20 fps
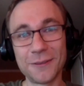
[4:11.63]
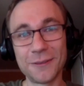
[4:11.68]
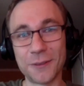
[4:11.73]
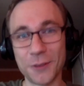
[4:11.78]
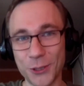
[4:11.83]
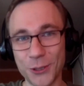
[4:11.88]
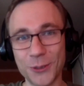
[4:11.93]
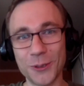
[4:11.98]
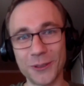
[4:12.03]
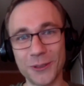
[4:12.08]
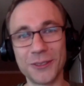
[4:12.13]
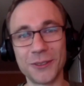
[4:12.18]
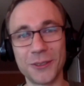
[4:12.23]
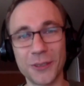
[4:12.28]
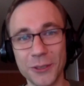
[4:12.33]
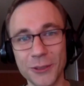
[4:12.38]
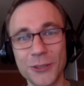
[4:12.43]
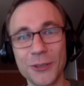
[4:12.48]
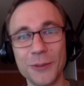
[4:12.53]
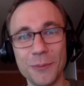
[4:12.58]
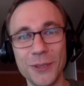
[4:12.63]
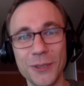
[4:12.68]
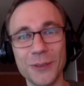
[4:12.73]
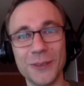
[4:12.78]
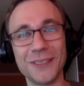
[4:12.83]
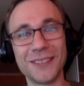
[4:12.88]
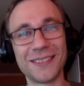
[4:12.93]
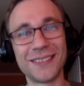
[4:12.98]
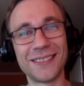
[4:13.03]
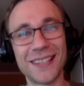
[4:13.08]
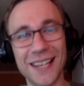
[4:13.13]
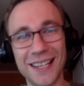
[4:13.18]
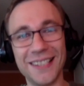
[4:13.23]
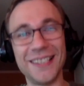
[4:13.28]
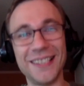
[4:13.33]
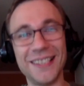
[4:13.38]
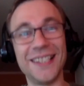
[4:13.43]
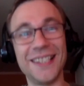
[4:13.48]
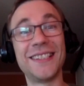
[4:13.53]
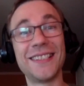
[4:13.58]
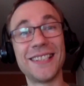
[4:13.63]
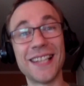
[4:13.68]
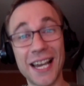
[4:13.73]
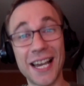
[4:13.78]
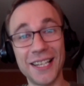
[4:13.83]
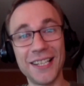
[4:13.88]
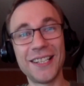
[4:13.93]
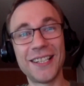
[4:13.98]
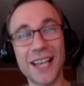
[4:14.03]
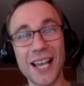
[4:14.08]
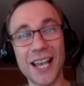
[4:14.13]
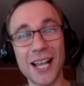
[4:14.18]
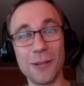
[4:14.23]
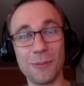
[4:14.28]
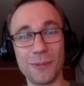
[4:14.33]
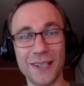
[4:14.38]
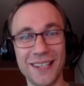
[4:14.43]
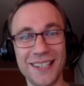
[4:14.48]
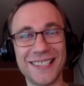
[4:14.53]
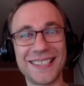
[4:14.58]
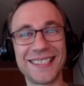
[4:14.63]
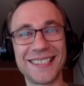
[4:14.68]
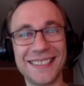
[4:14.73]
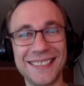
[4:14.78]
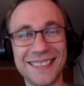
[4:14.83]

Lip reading: for sure to contribute. I need help, guys.